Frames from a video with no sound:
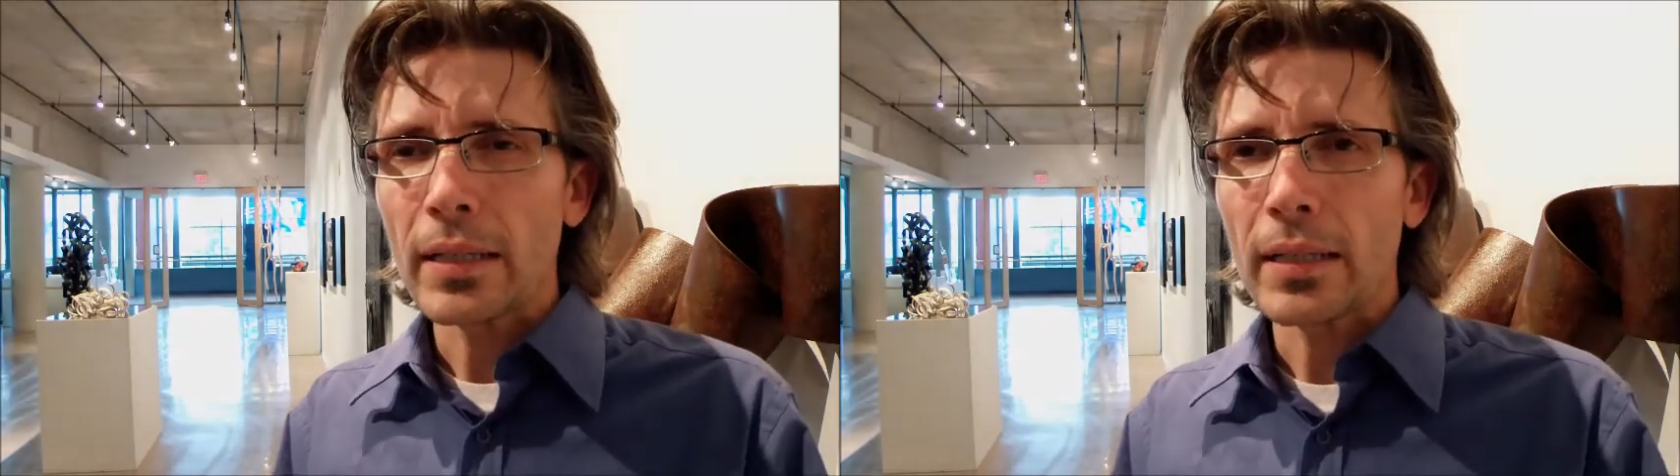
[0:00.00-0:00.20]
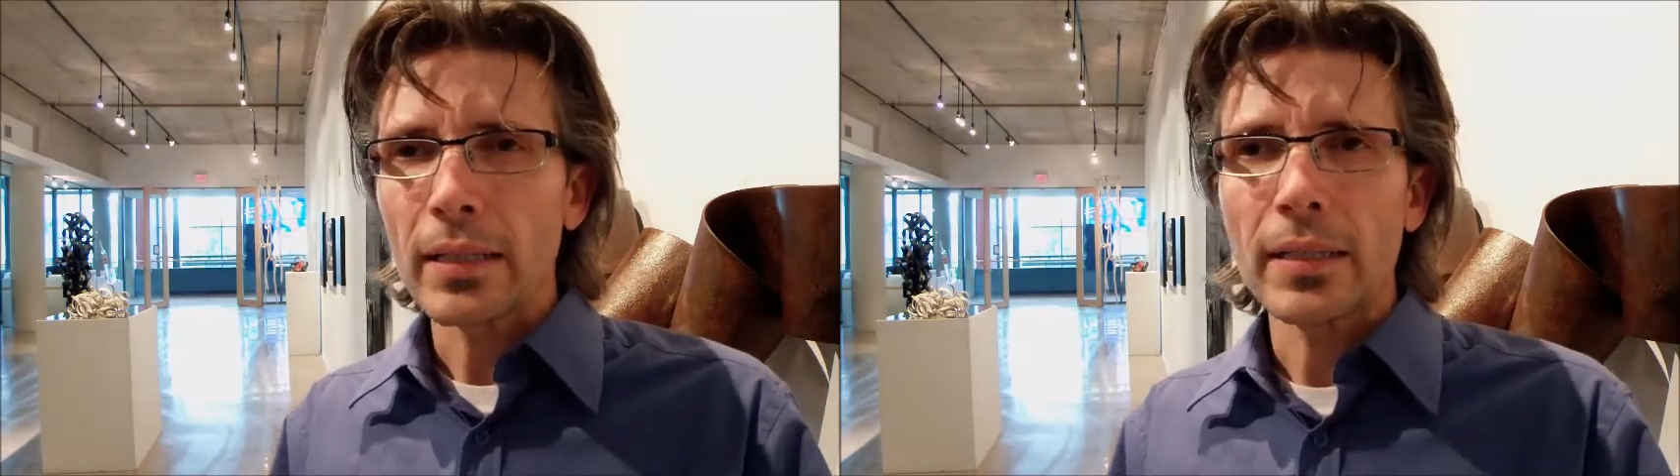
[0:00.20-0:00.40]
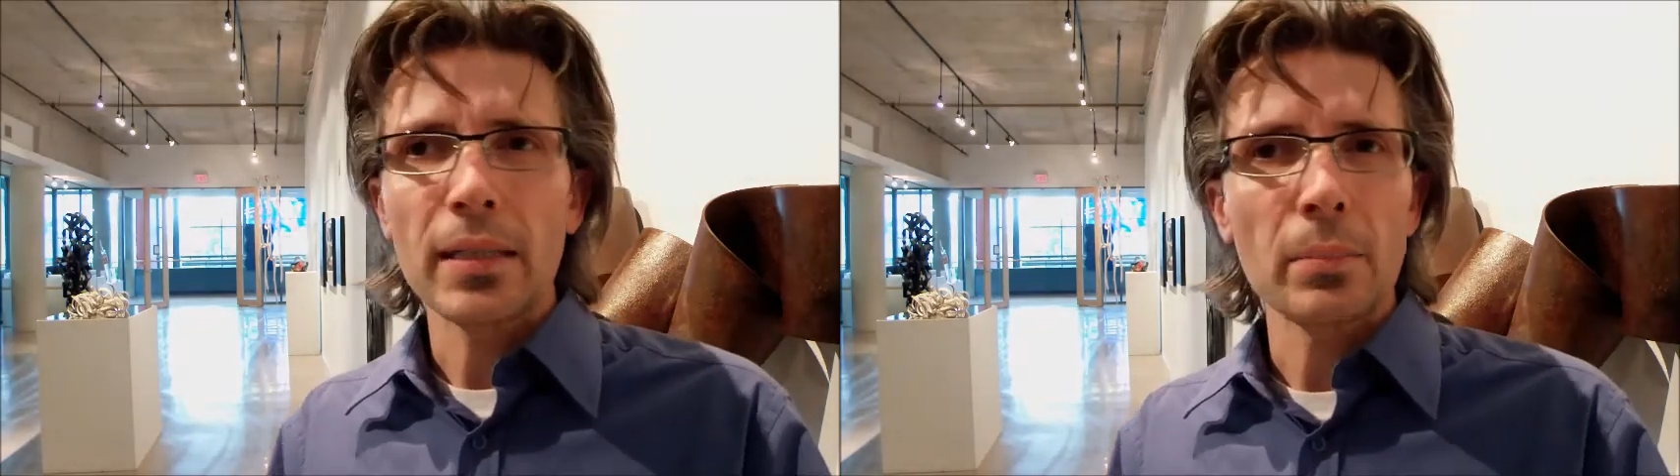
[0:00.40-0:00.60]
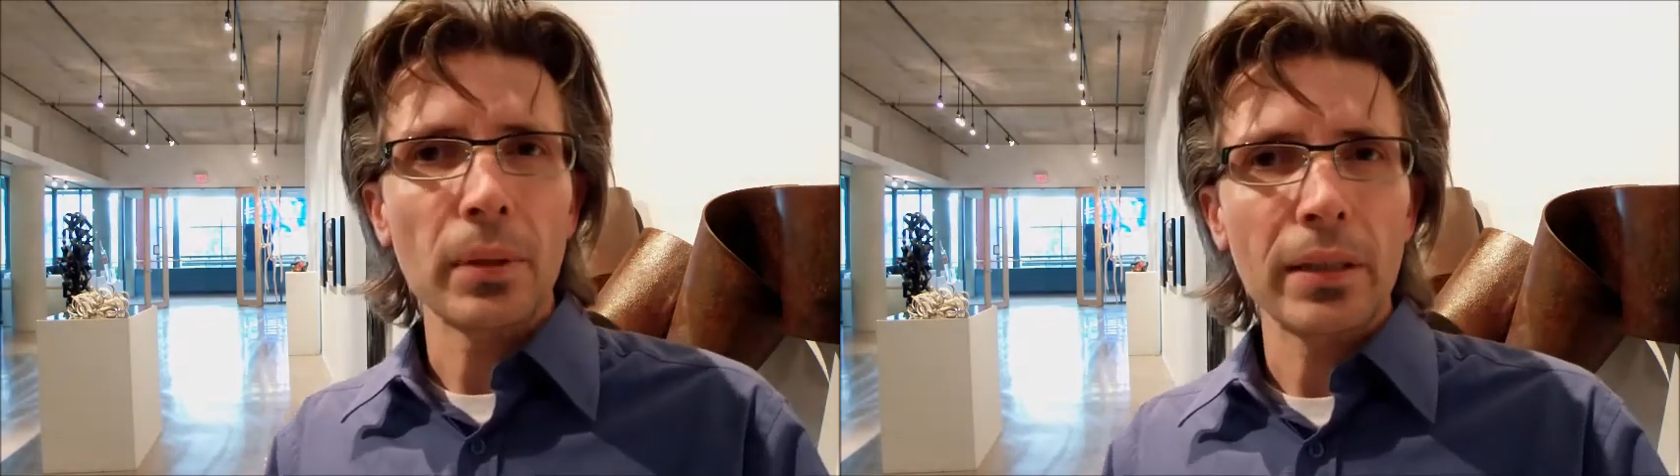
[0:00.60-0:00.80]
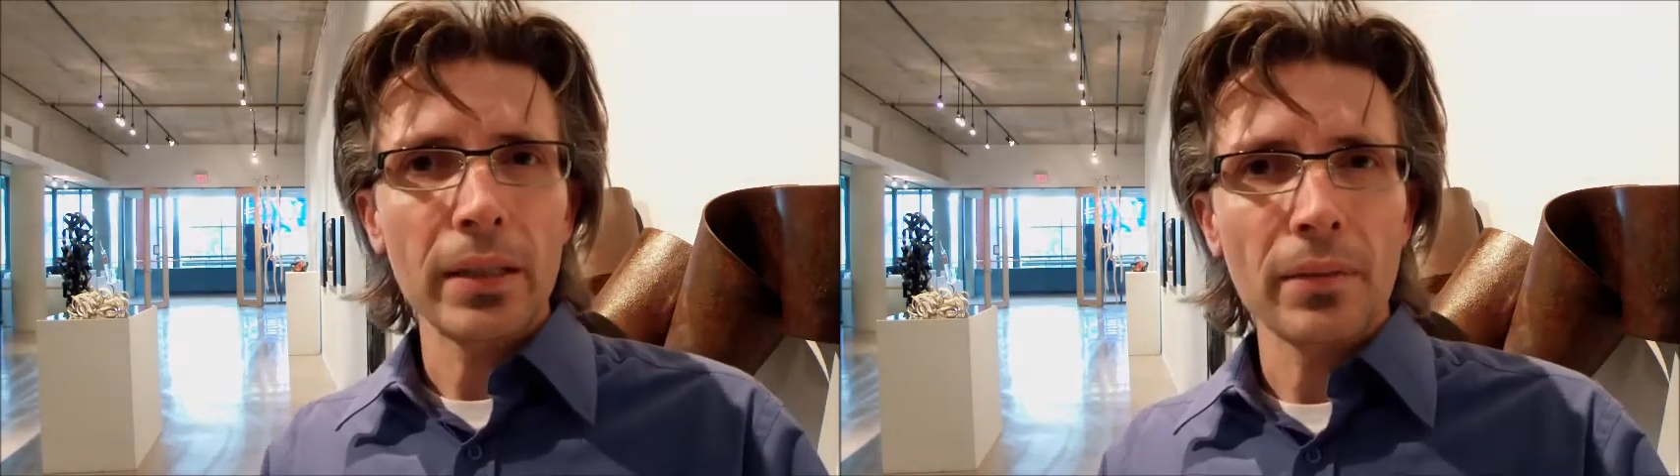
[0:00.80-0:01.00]
uh, some
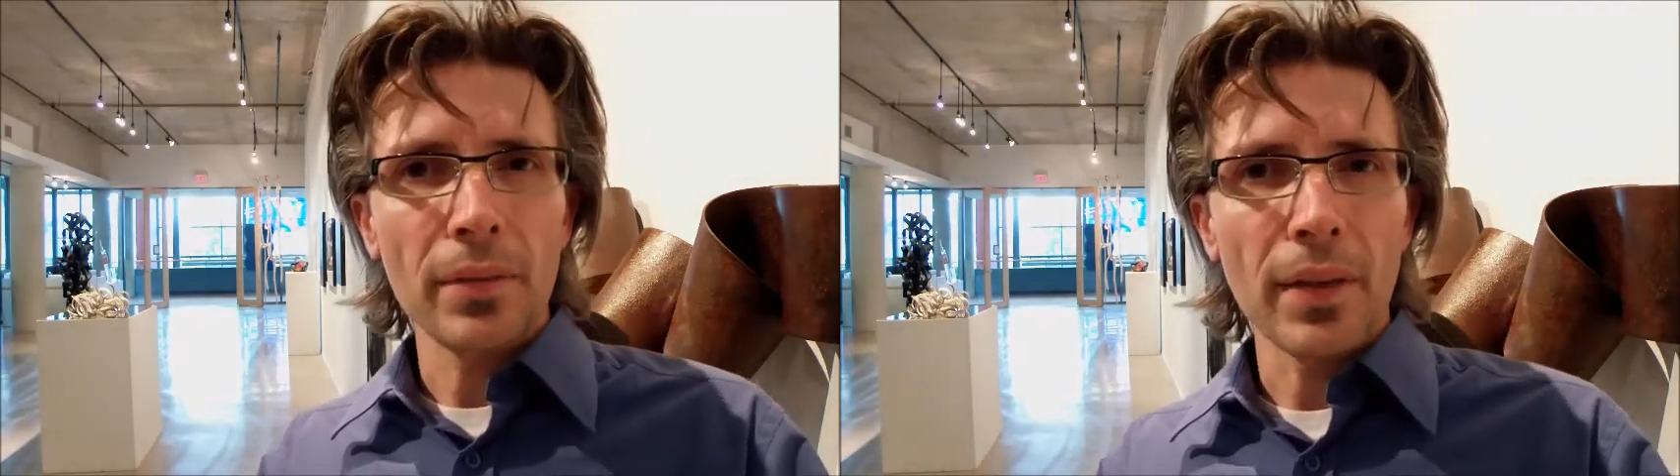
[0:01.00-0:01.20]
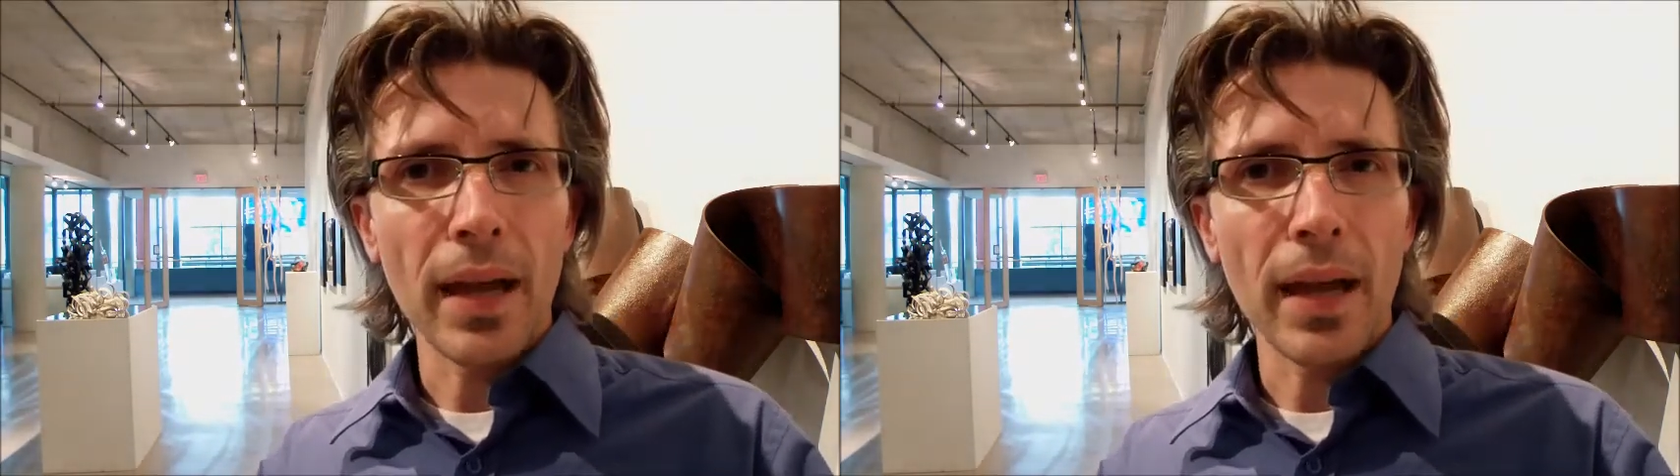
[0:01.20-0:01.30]
believe